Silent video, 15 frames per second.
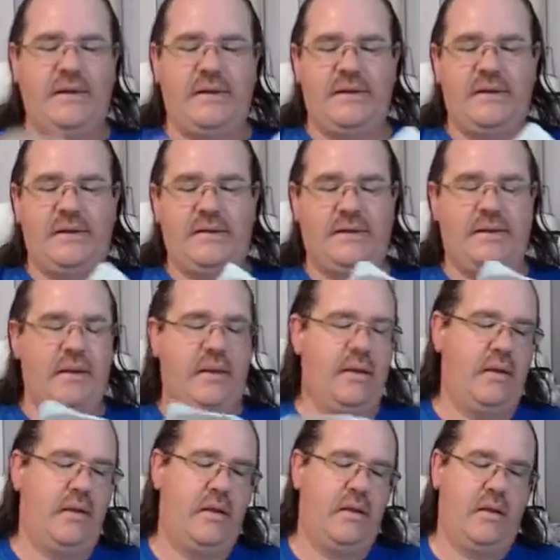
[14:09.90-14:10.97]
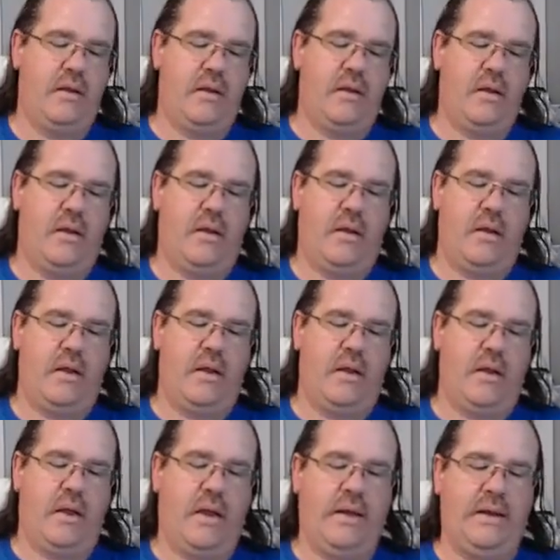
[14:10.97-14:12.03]
of this,
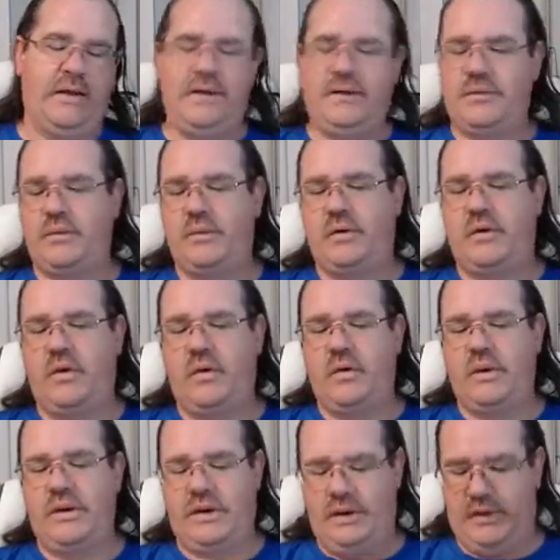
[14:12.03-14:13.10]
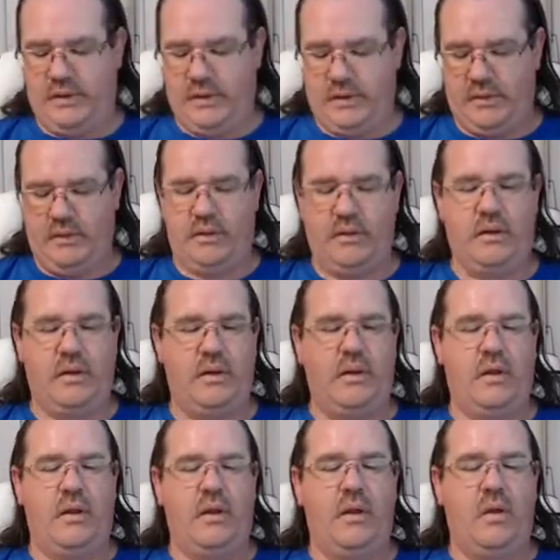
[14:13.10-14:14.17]
and these will go in here.
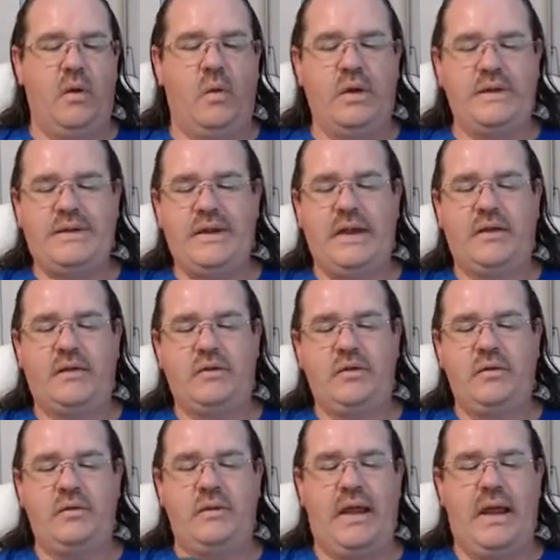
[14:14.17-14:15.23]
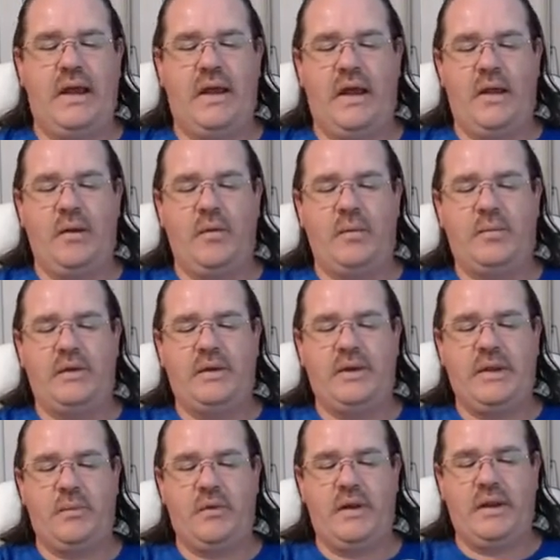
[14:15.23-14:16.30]
Once I glue that, I will put
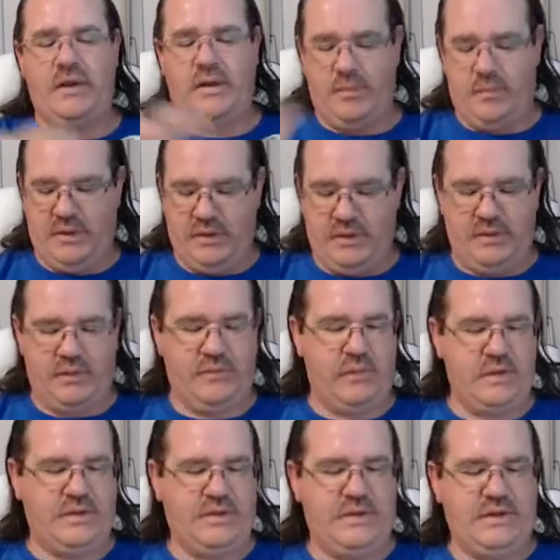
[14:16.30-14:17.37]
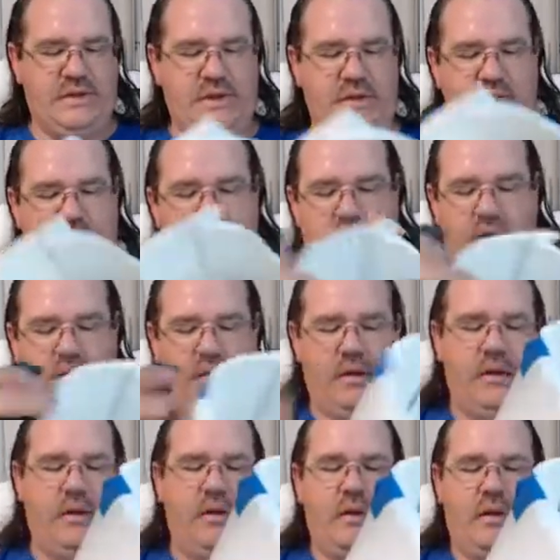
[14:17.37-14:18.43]
them right in the middle of what's in here.
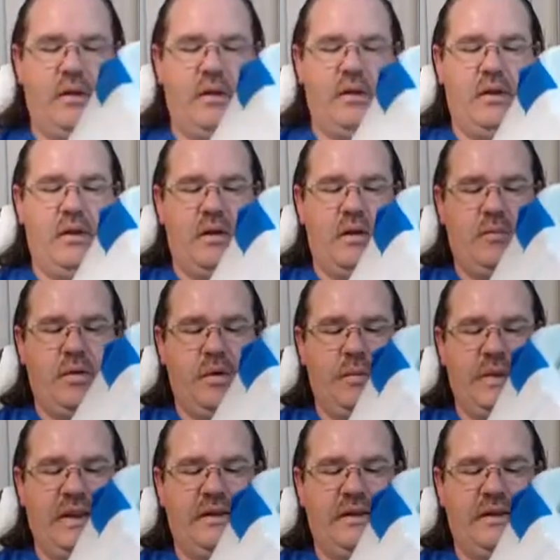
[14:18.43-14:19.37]
Put my